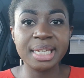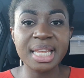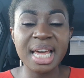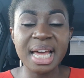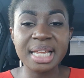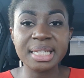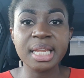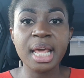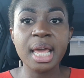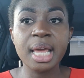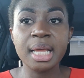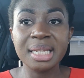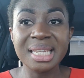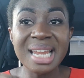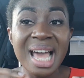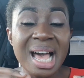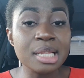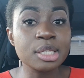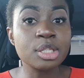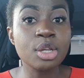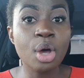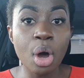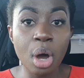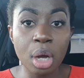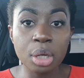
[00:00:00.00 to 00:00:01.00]
that
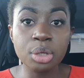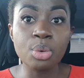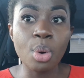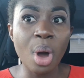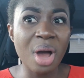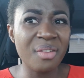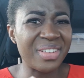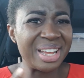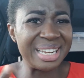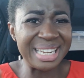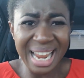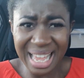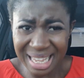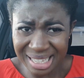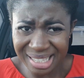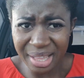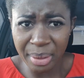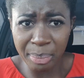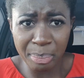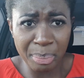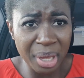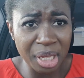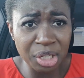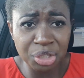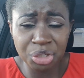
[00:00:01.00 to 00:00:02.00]
that's all you have and that's the
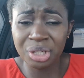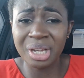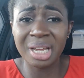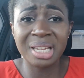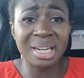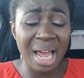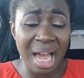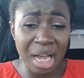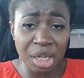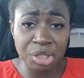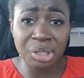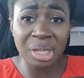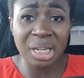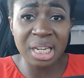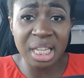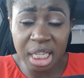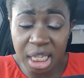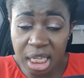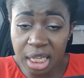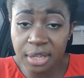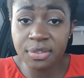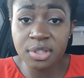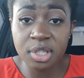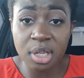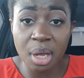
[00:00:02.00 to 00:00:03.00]
best you can actually
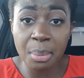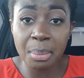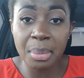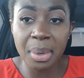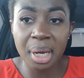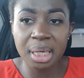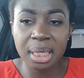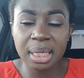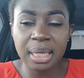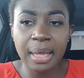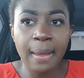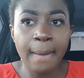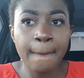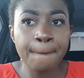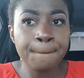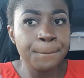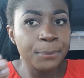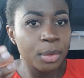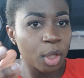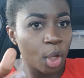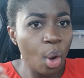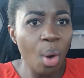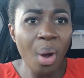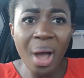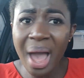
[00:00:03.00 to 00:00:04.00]
give somebody,
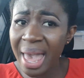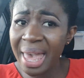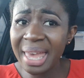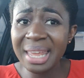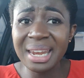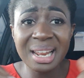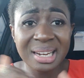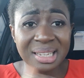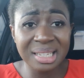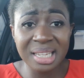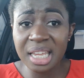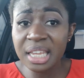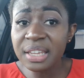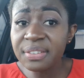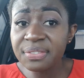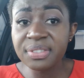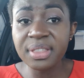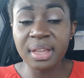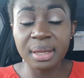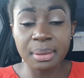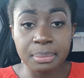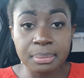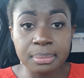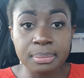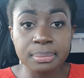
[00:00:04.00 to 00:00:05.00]
go ahead and give
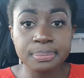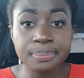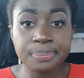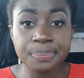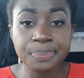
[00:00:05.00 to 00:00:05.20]
them.